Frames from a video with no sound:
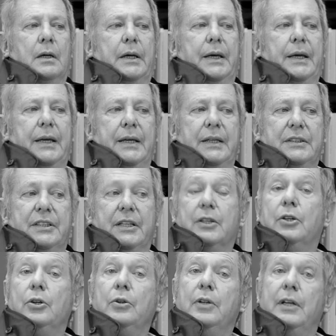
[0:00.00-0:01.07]
is a
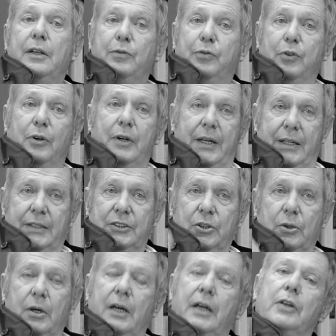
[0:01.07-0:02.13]
good influence
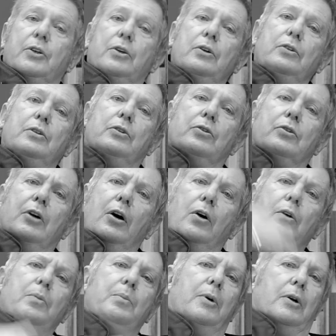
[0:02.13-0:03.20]
or a good
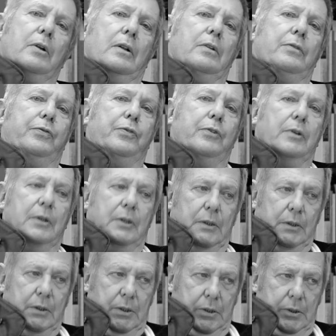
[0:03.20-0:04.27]
role model
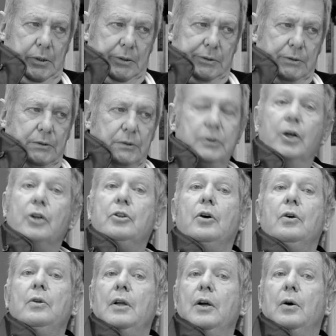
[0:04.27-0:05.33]
for not
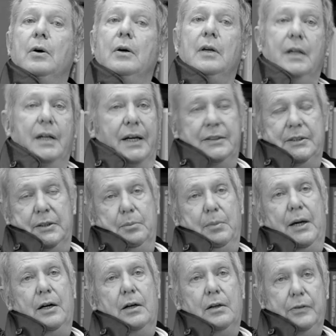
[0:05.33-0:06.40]
only organizing
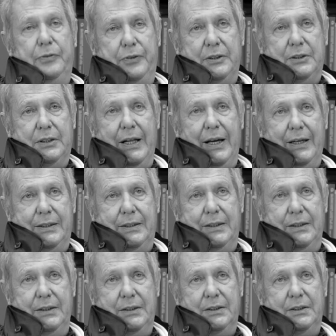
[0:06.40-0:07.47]
my office like
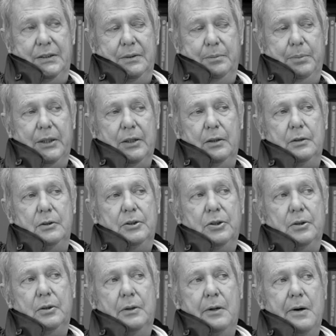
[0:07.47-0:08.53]
this, but
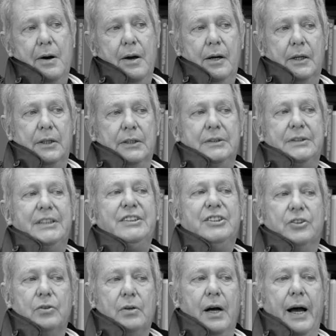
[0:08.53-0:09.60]
also
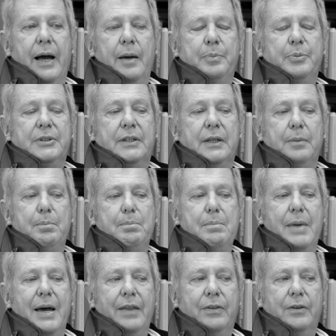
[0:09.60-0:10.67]
describes the
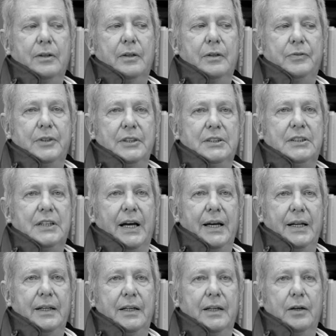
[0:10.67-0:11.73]
method of
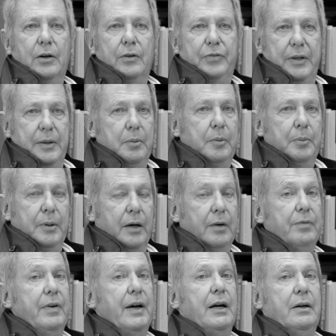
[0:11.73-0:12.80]
designing of
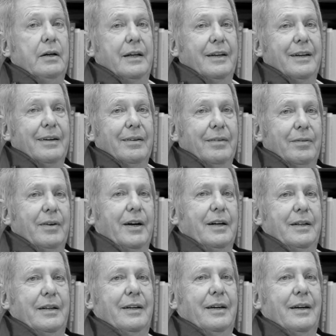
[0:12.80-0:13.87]
Himmelblau very,
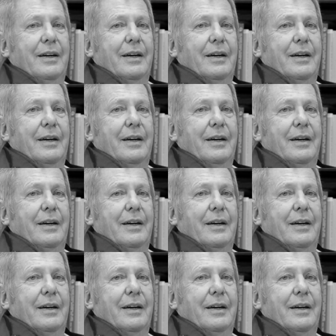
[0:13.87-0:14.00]
very,